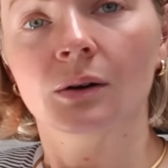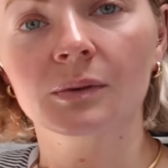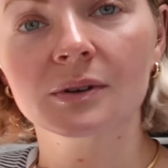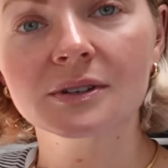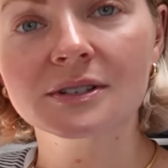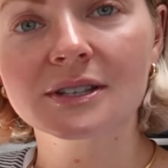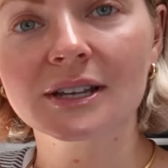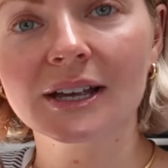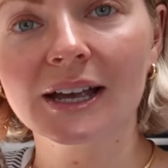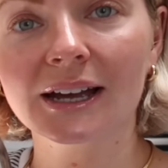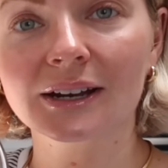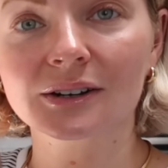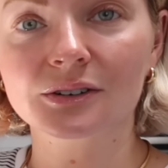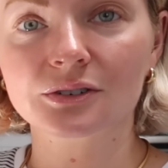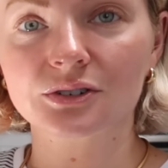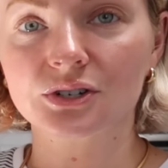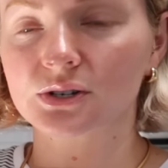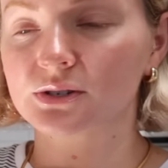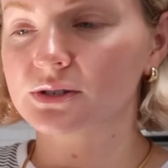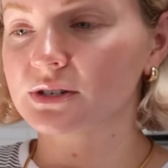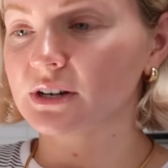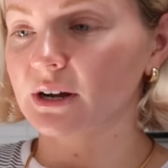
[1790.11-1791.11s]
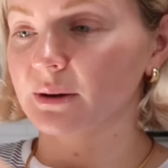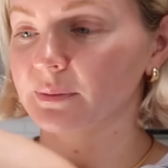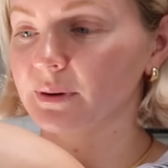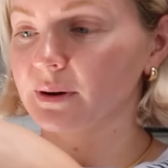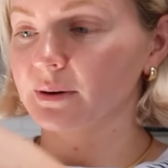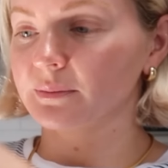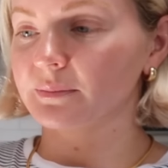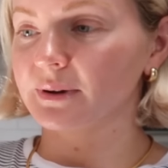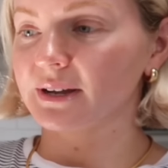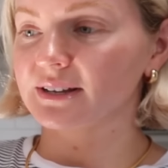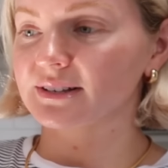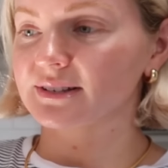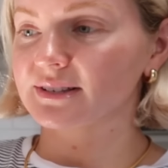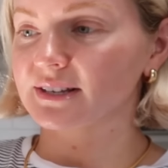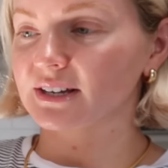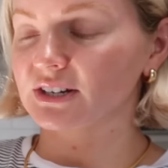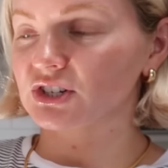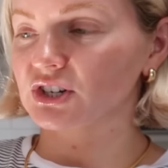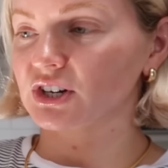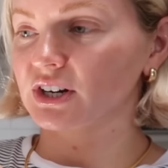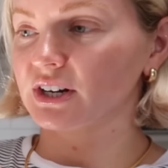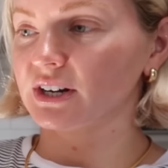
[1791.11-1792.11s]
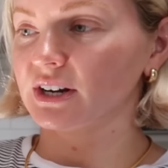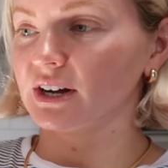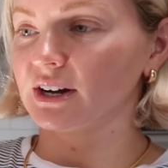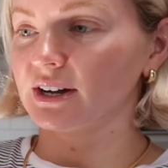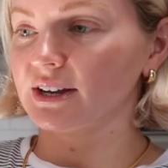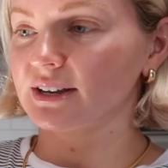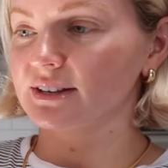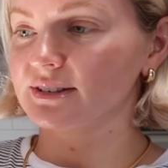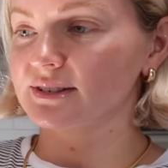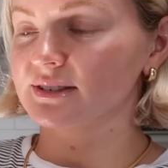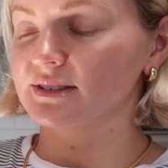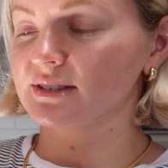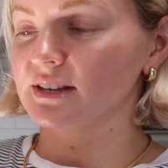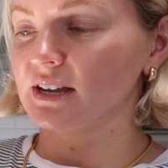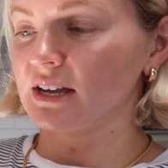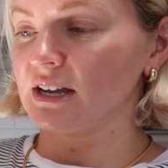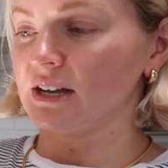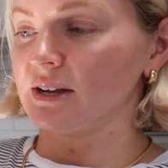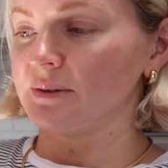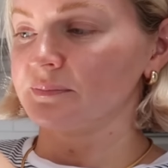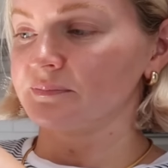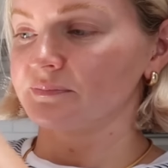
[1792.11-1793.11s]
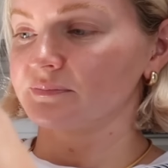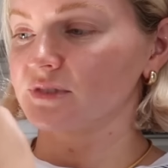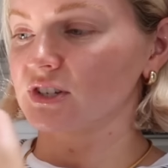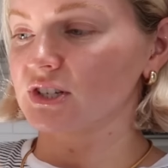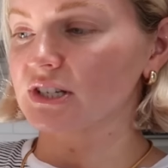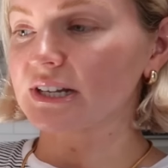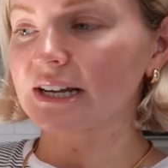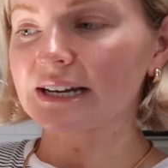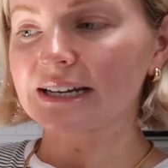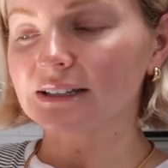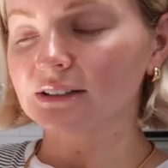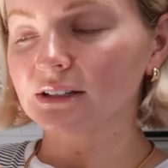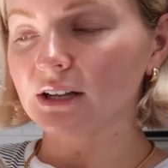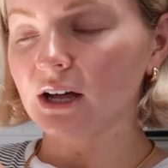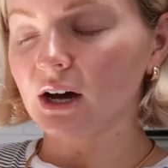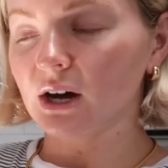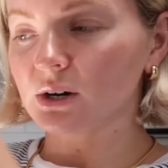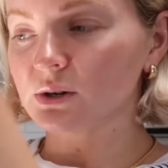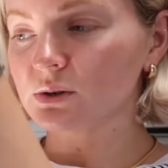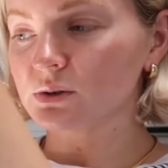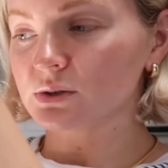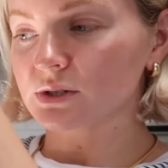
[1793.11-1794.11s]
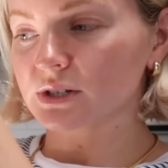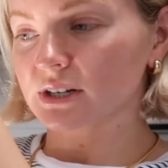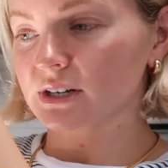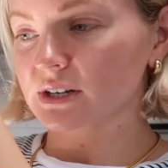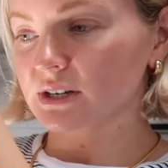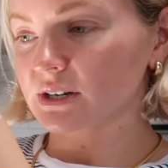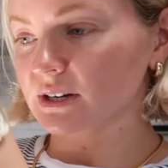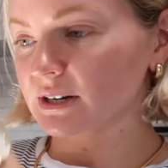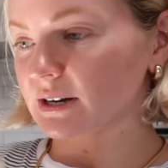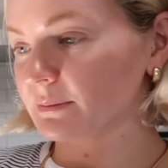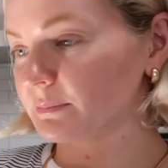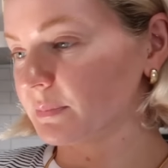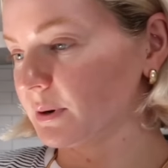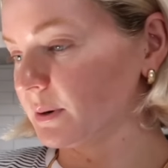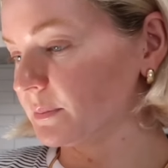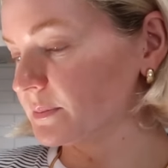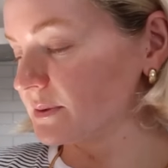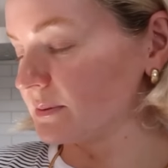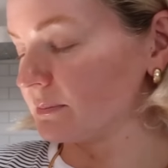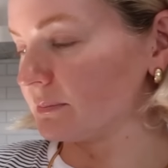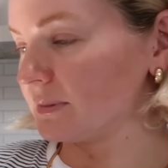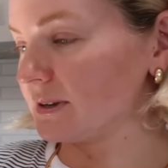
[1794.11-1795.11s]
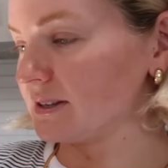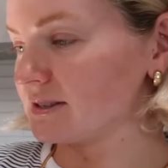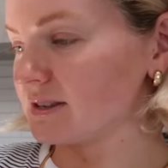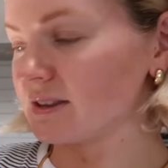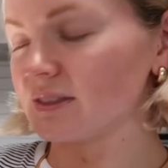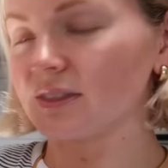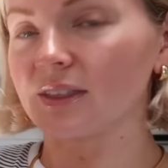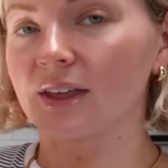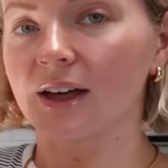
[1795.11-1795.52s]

Once the candle's used up, it'll make such a nice, just like little holder, you could like pop some bits in